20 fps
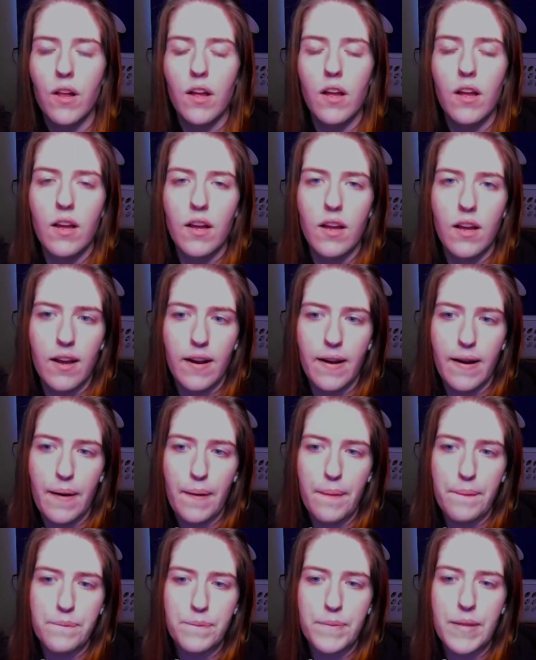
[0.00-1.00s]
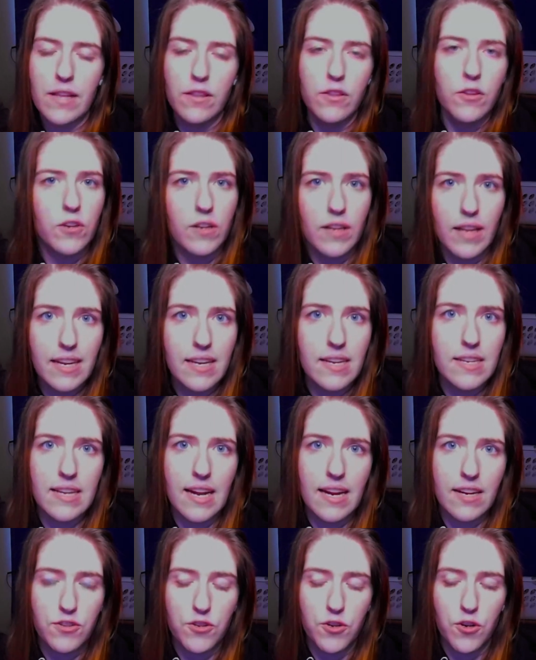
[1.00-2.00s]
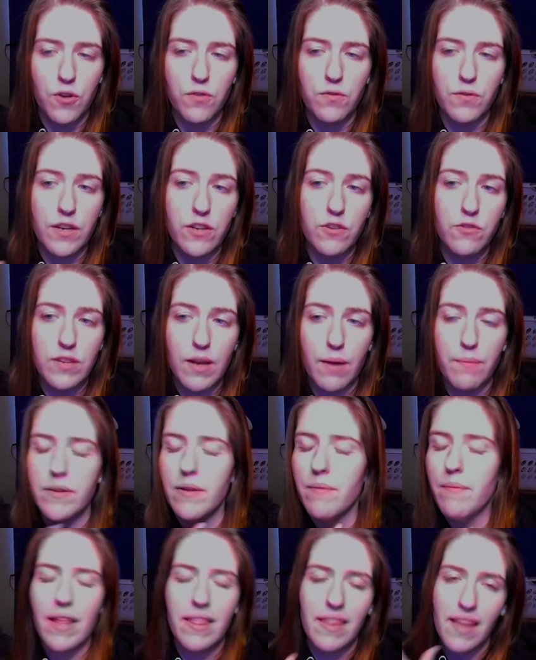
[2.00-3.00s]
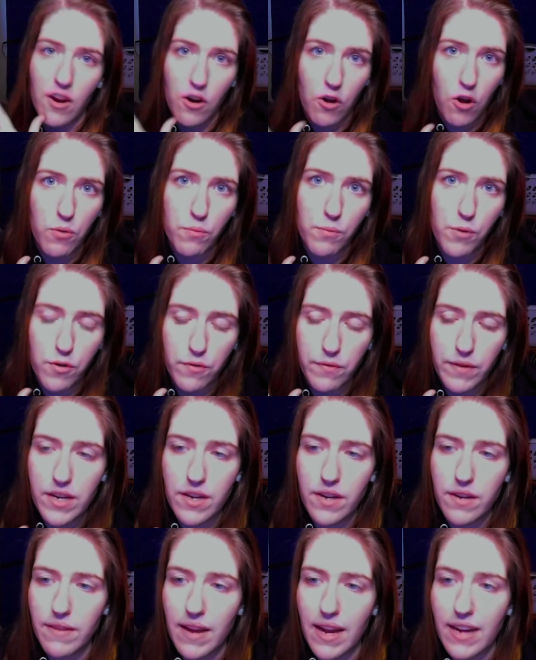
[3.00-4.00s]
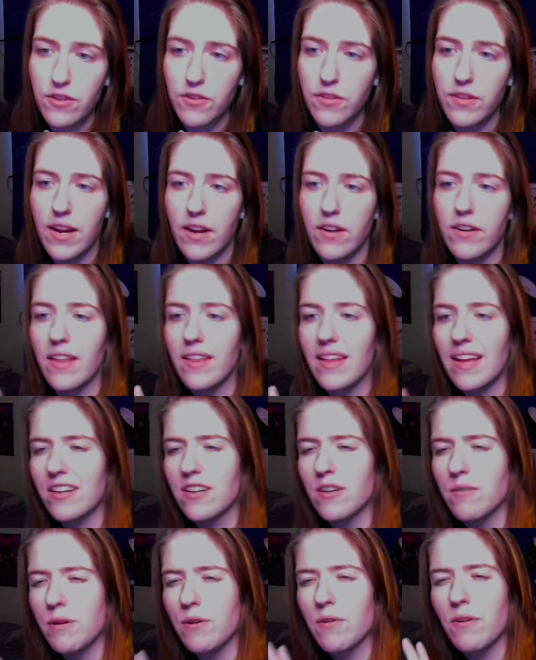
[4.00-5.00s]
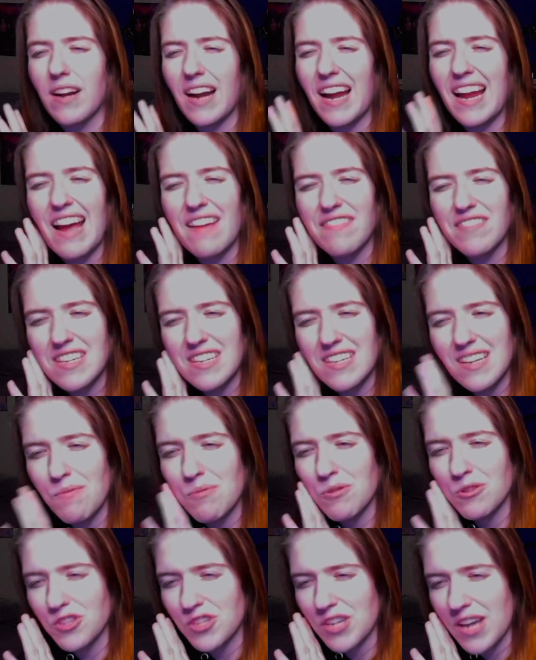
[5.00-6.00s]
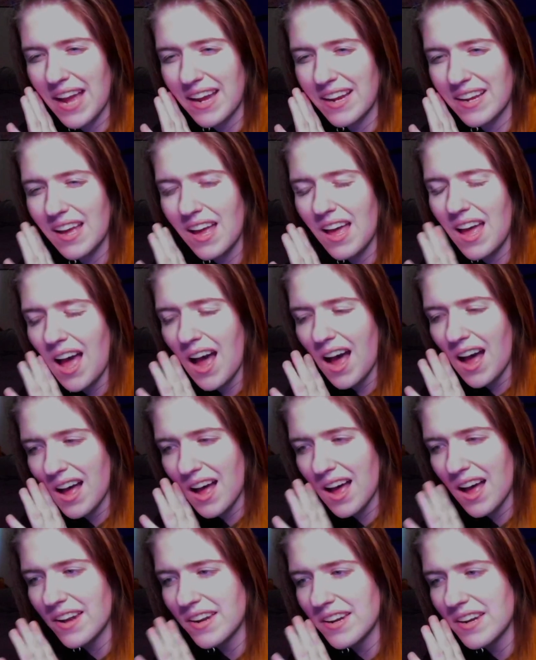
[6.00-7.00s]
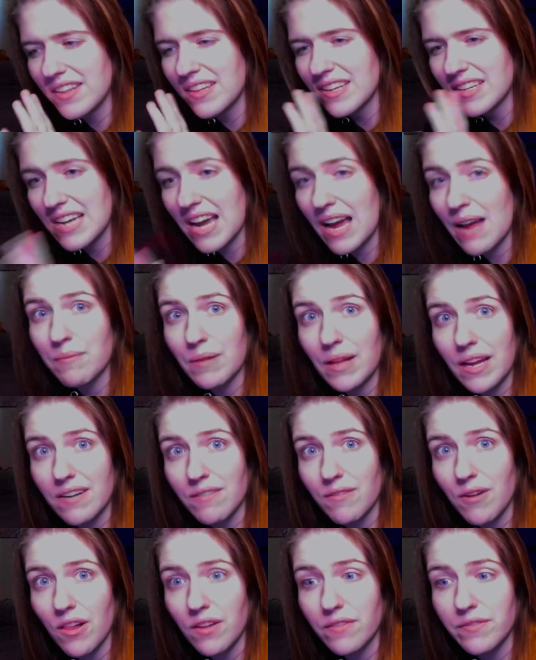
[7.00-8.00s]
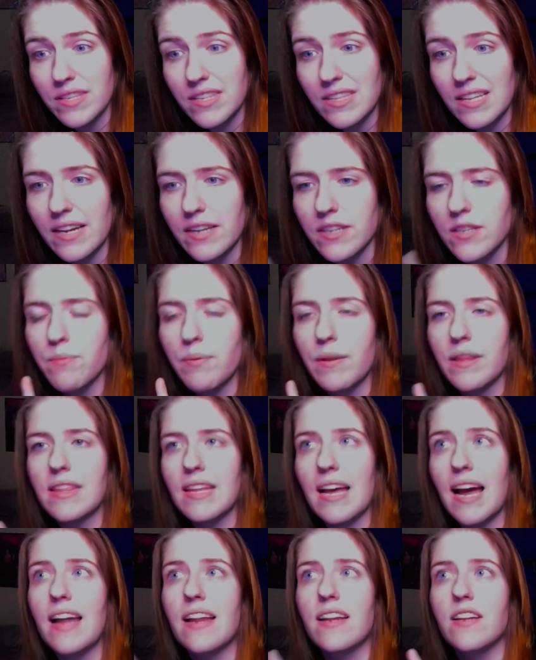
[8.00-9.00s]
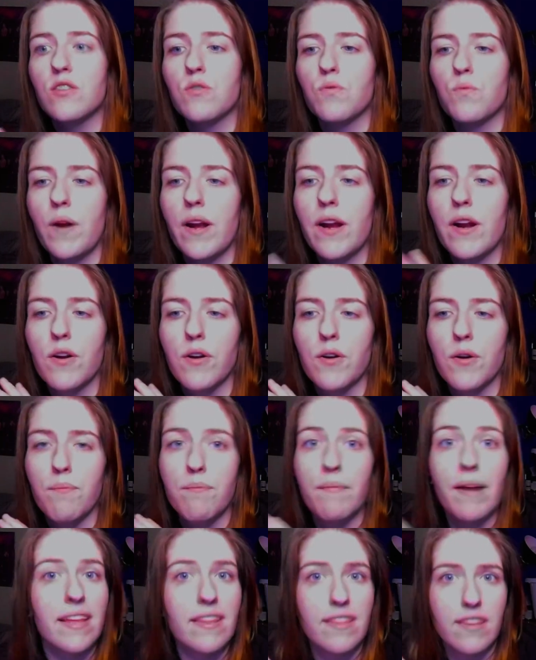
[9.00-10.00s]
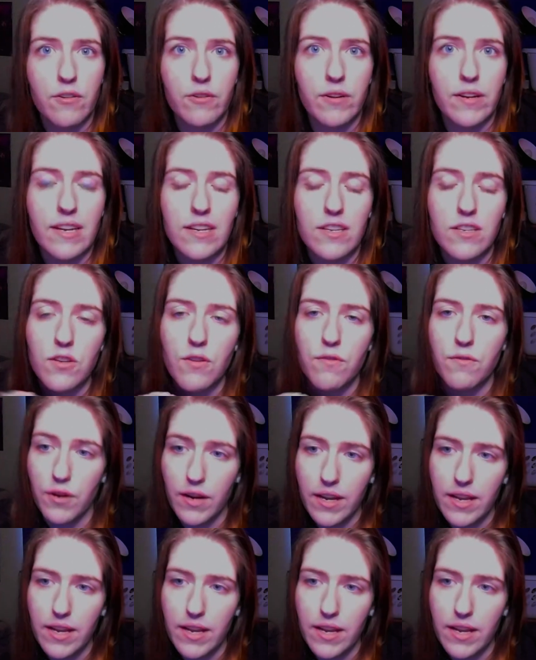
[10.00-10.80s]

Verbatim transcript: that looked like his ex-girlfriend who dumped him, and that whole motivating factor there. Now, that could be wrong. I have to double check on the timeline of all of his things, but that is where my theory is for him.